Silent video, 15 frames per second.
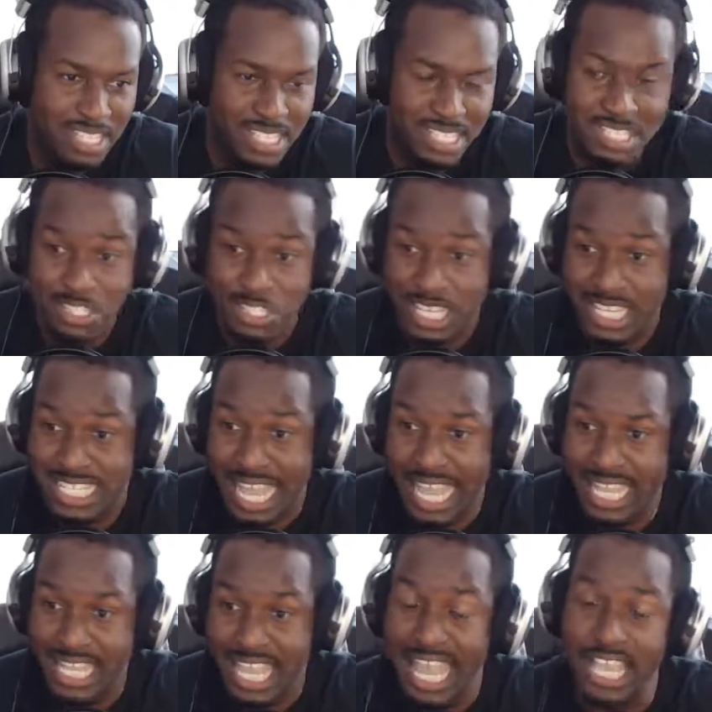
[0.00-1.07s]

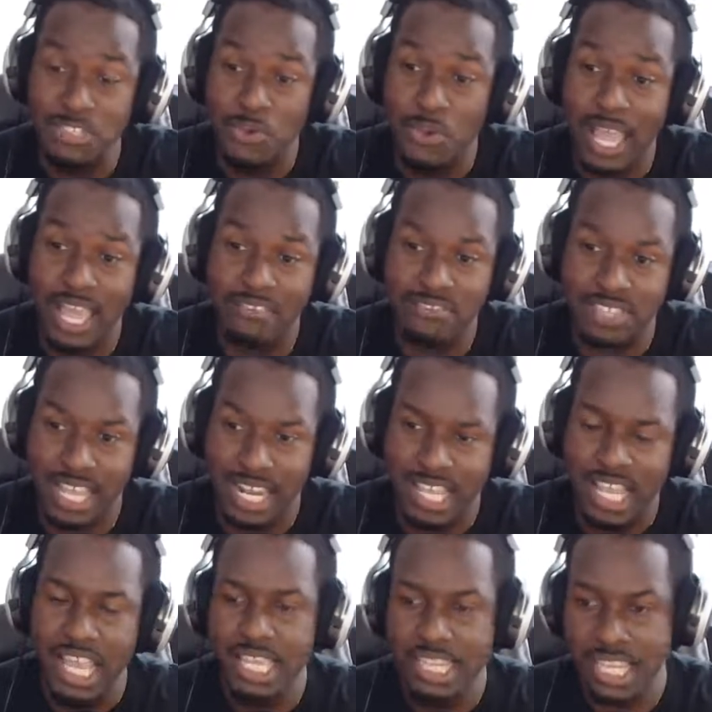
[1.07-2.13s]
exactly. And you have
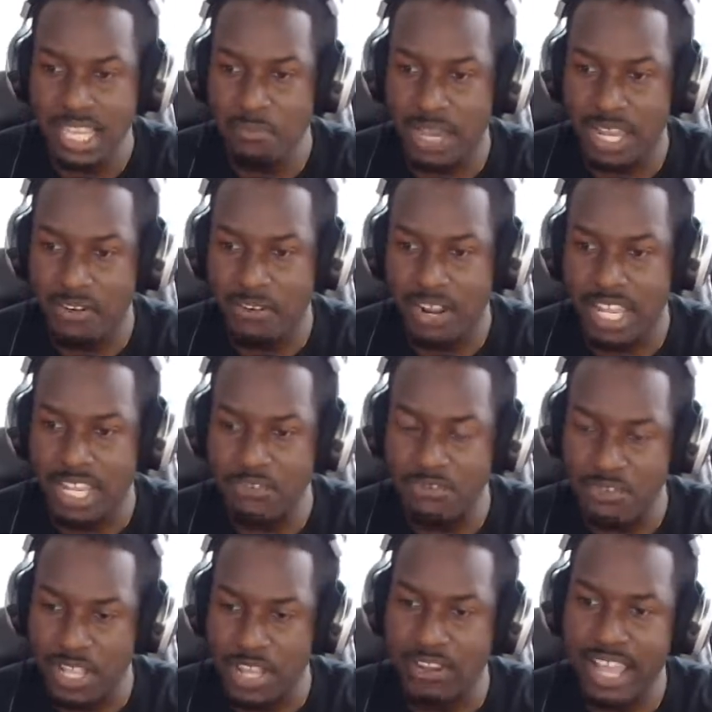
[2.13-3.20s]
Static. Think about it, right?
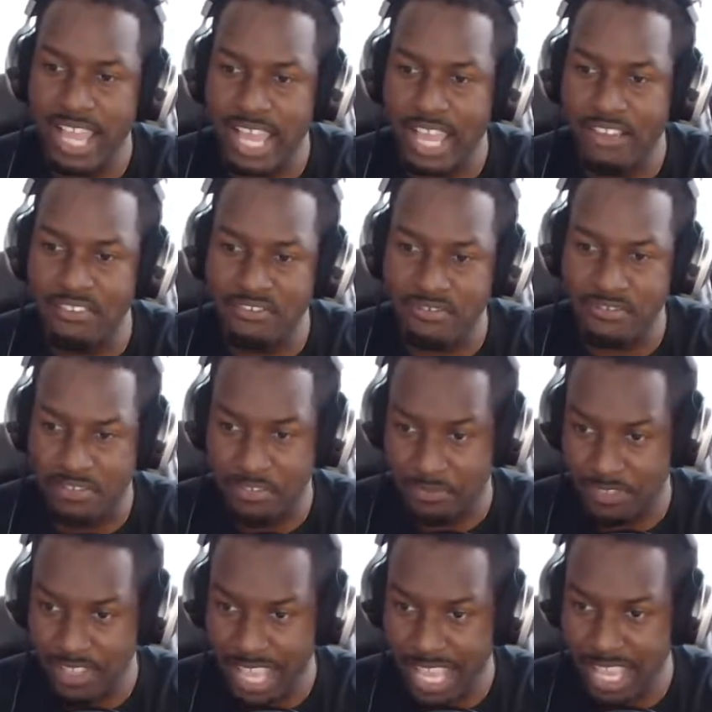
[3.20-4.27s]
If you now have the
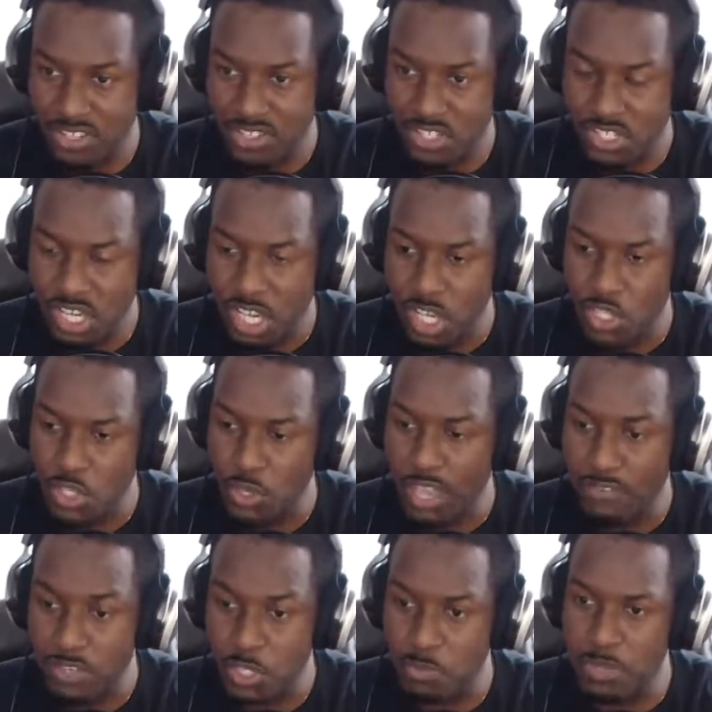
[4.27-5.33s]
Flash, so you
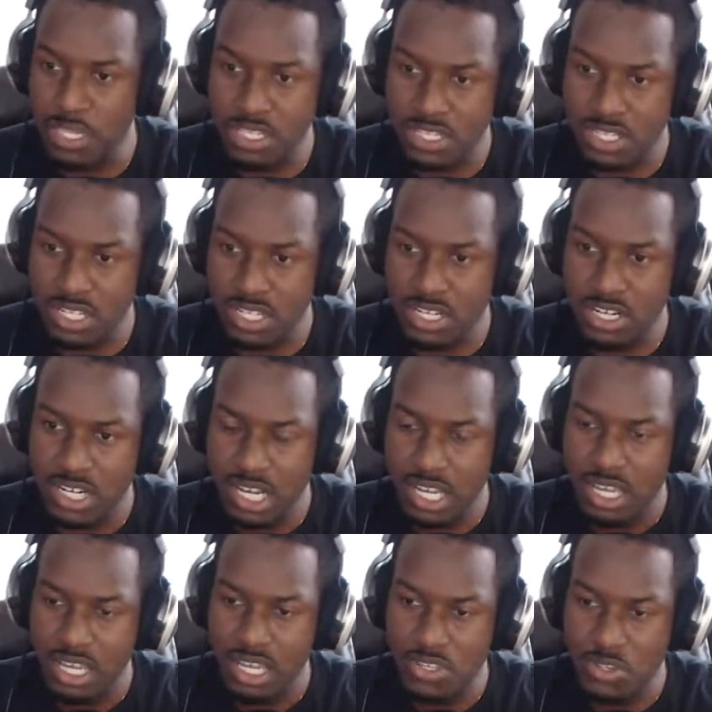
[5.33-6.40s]
have a speedster,
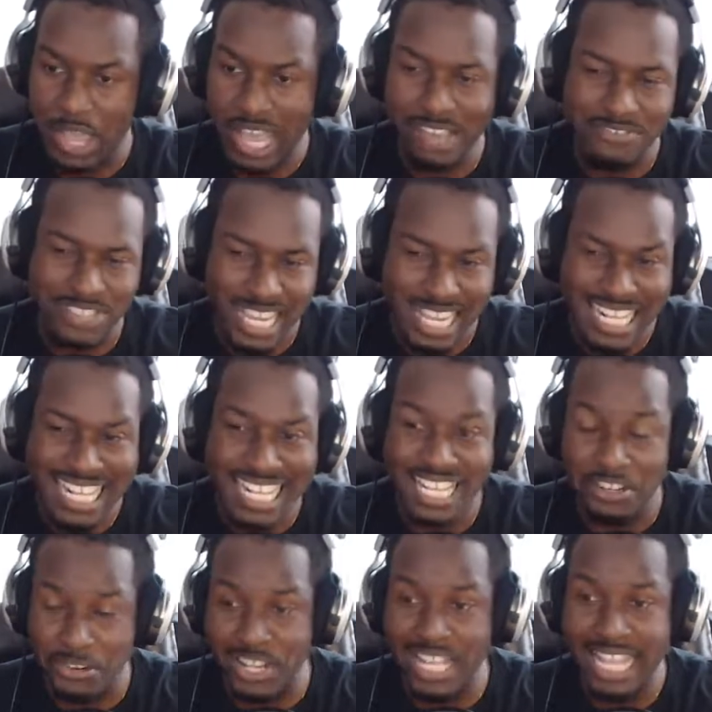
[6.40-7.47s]
you have technically
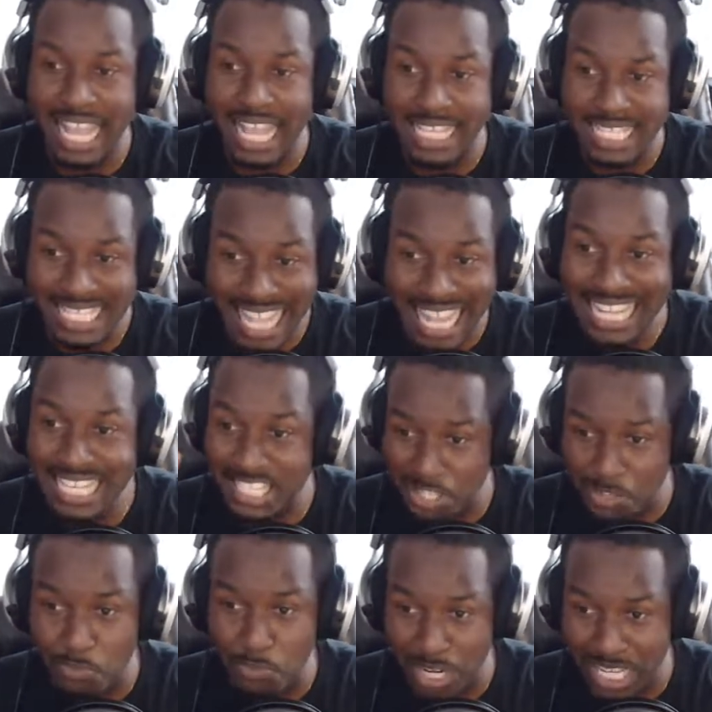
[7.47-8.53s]
a Green Lantern. That is
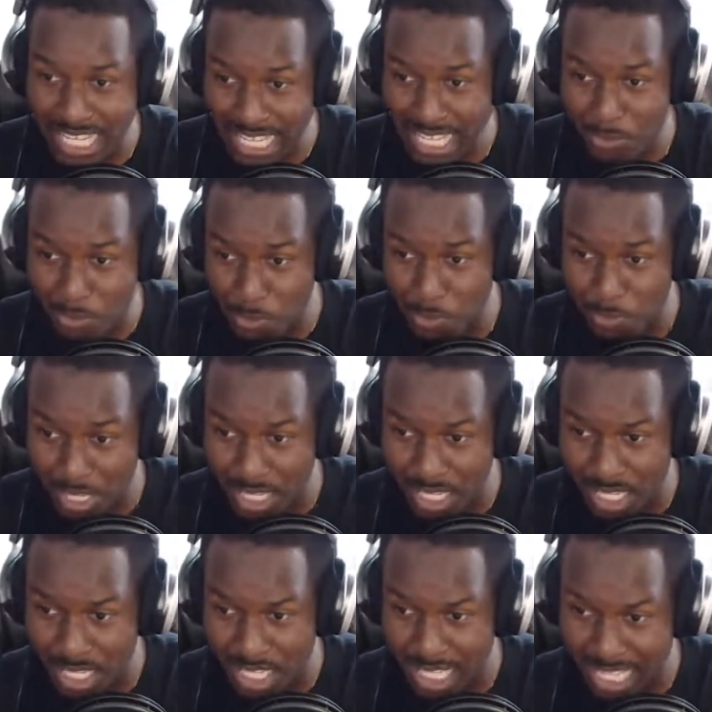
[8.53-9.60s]
just what he will
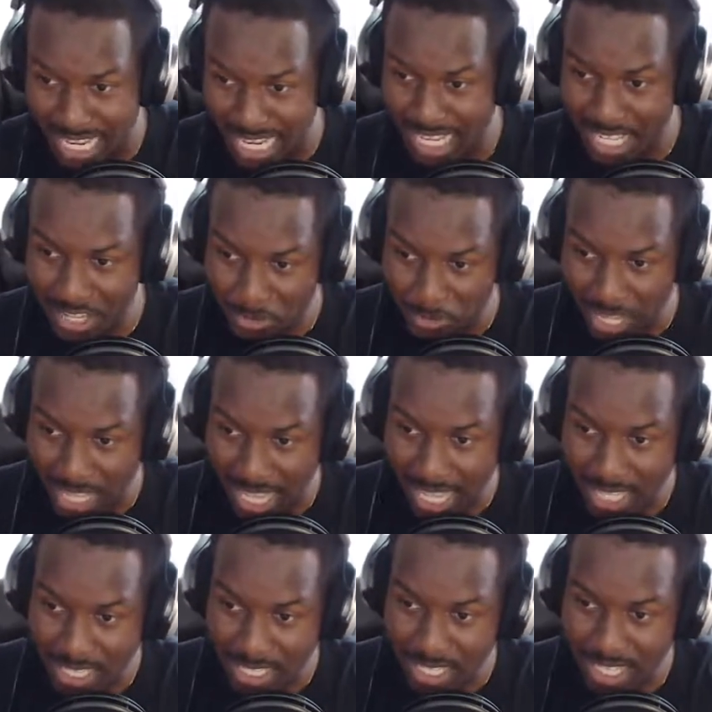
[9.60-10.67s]
be. Technically a Green
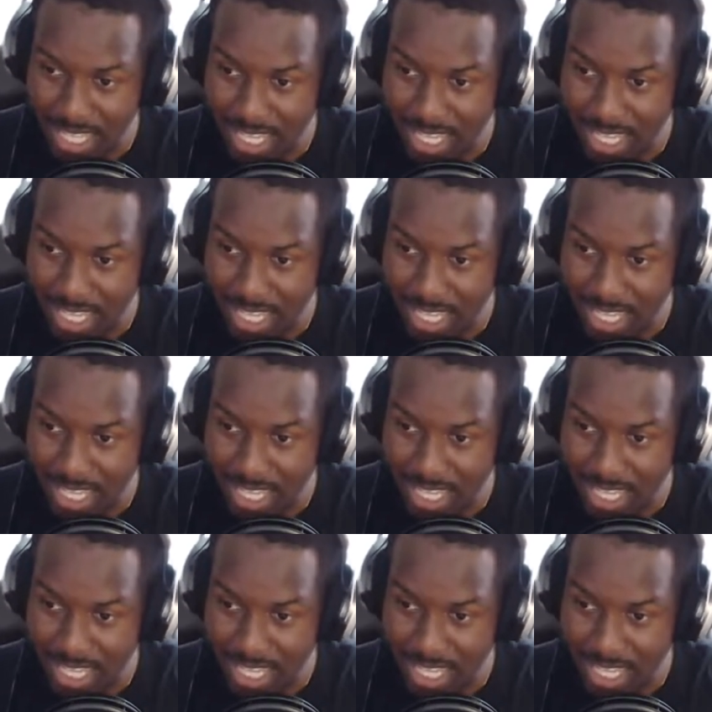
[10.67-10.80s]
Lantern.